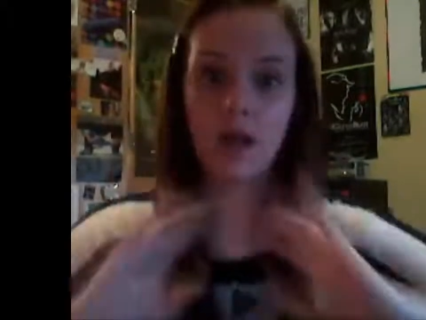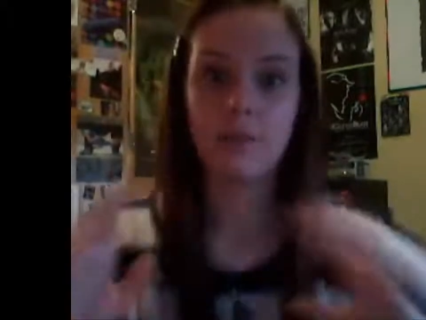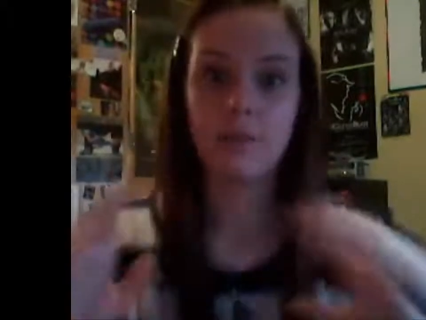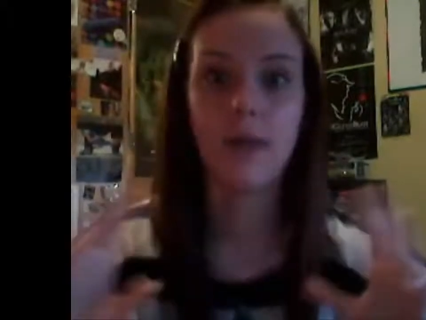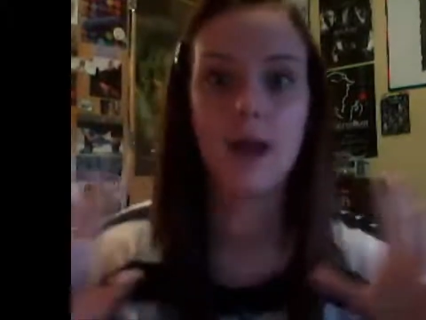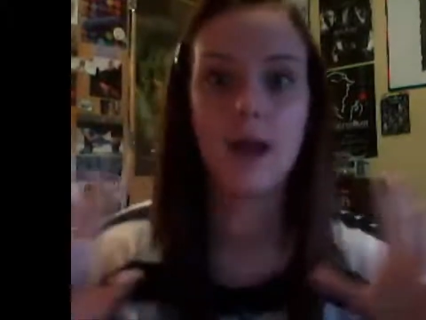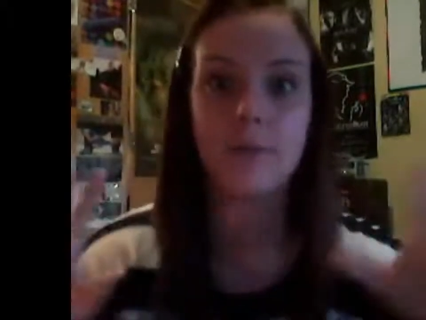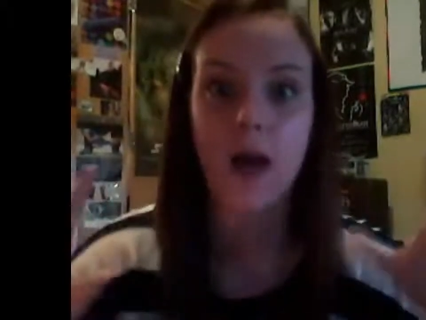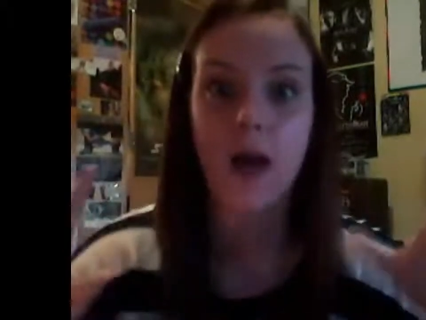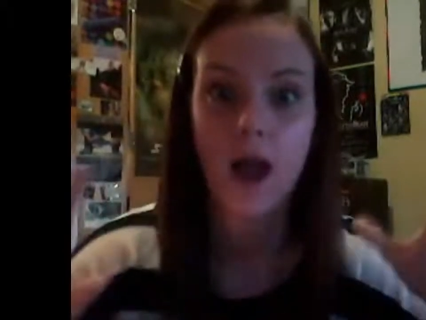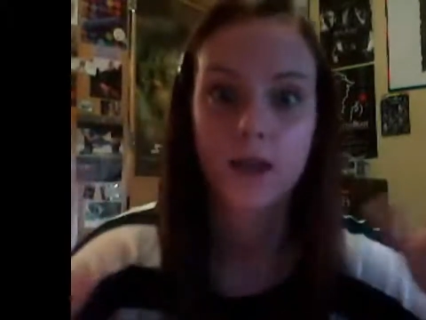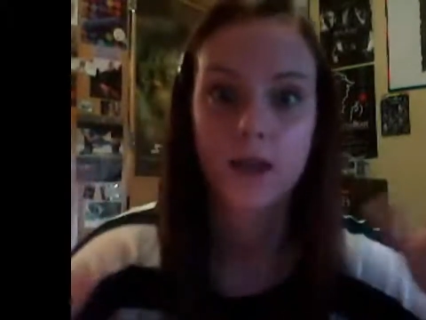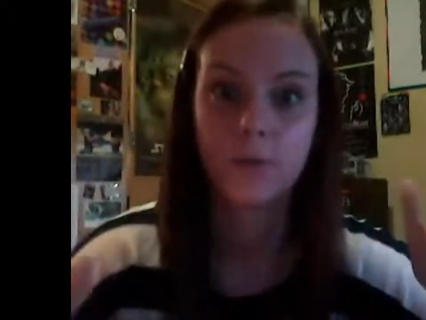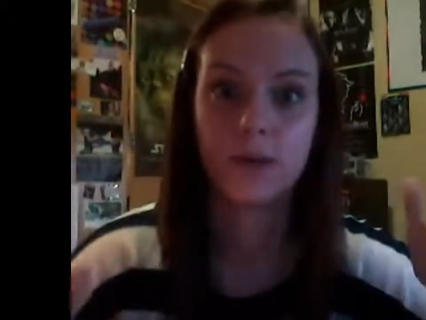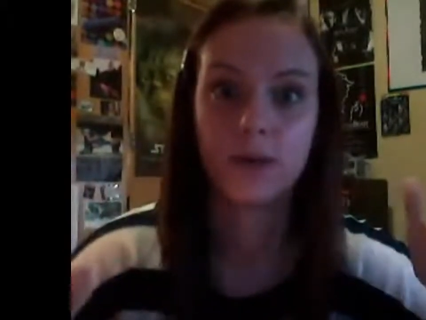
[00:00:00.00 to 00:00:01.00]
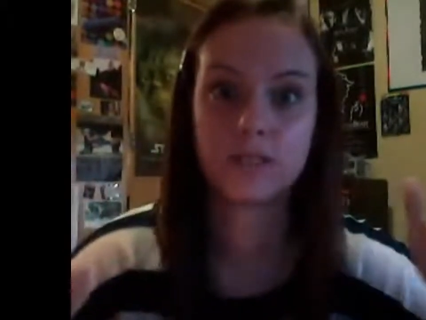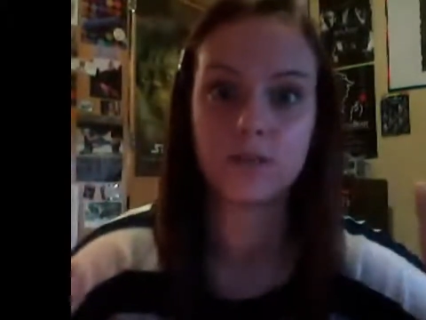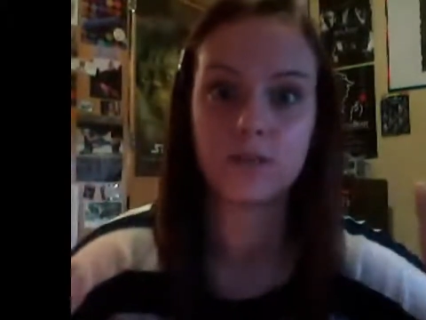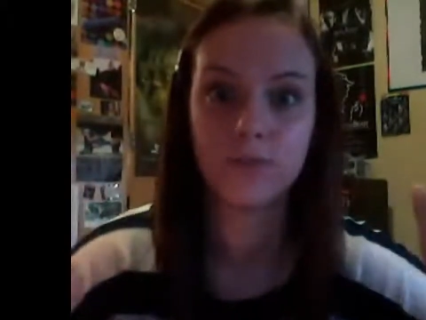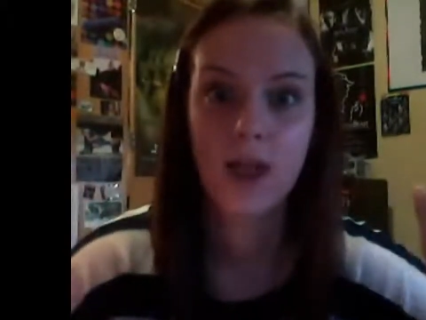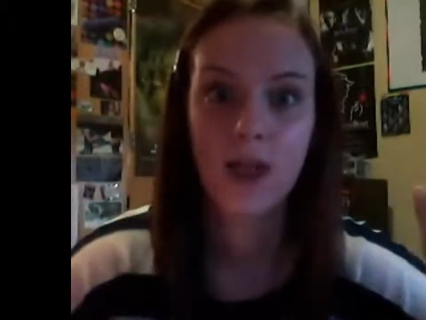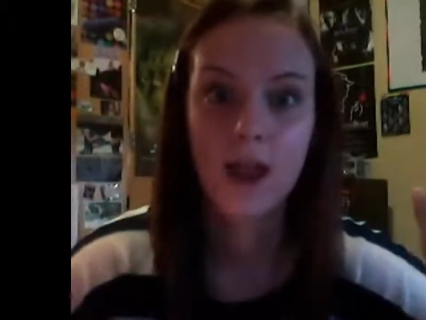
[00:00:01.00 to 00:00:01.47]
My body
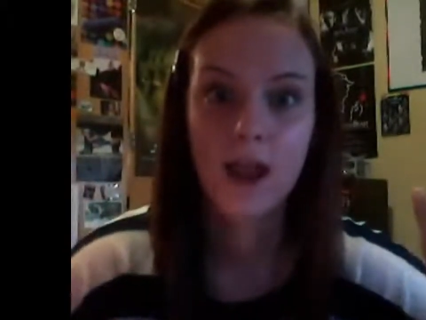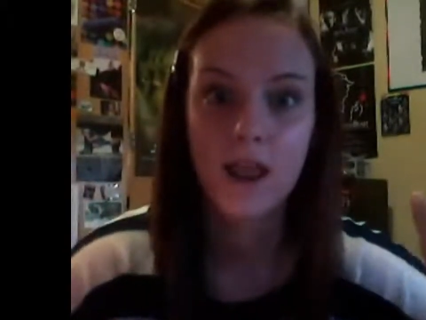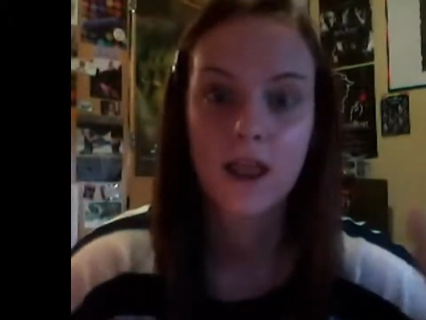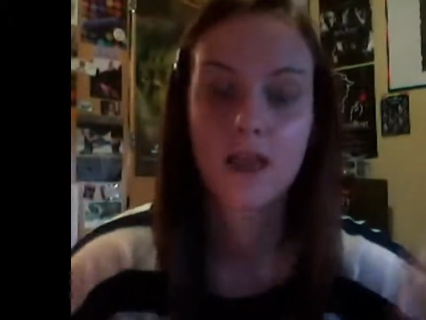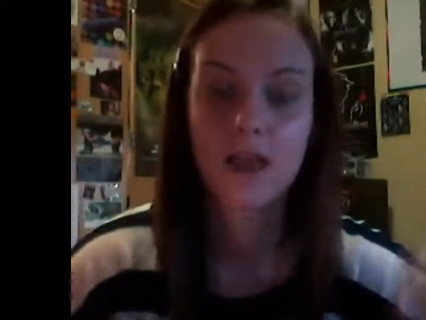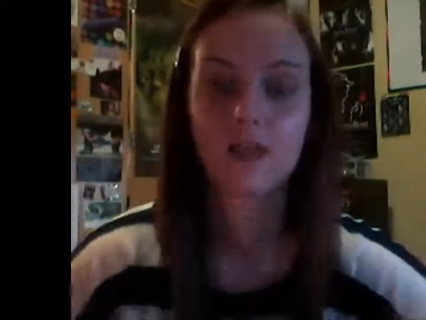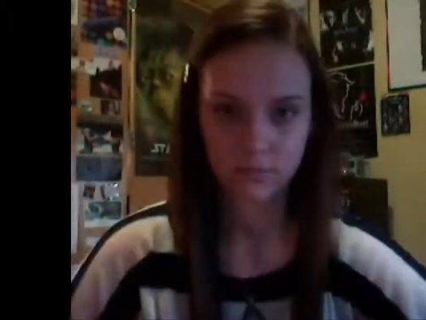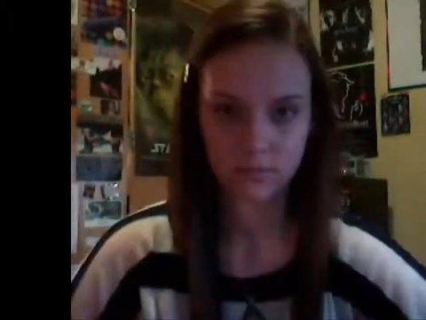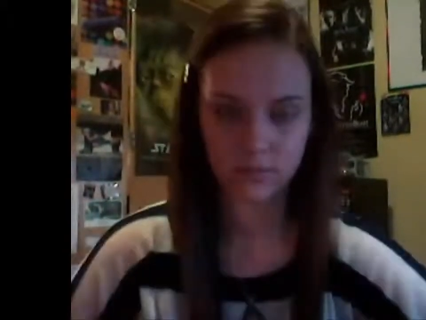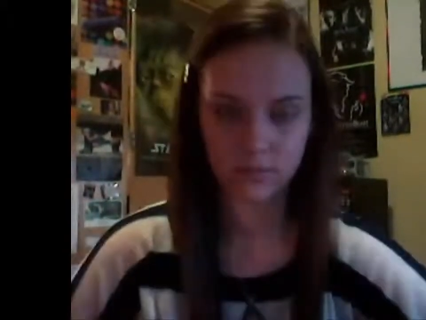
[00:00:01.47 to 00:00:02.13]
wasn't ready!